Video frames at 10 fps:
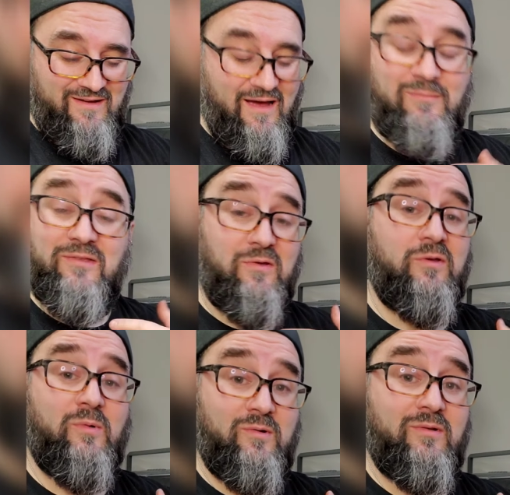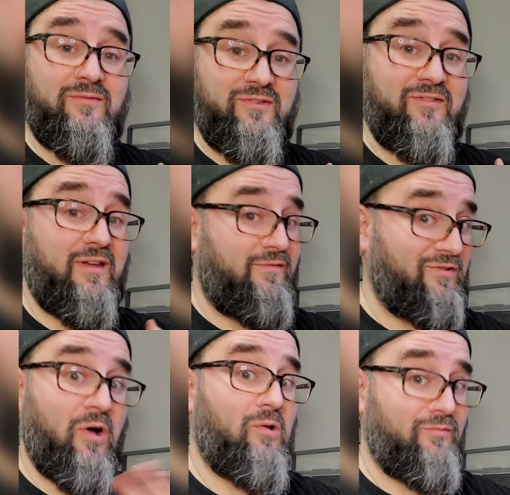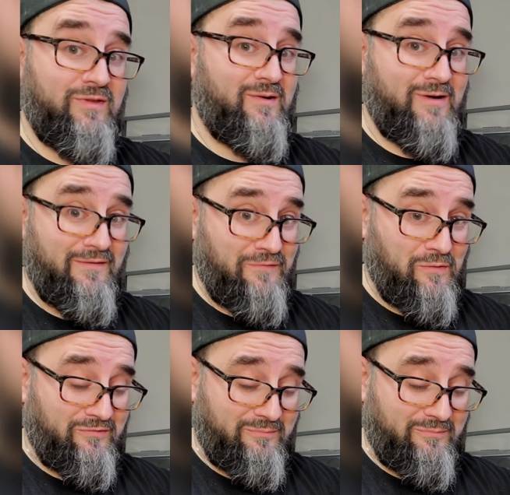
I'm not the only one who loves this stuff. It's all over the internet, folks.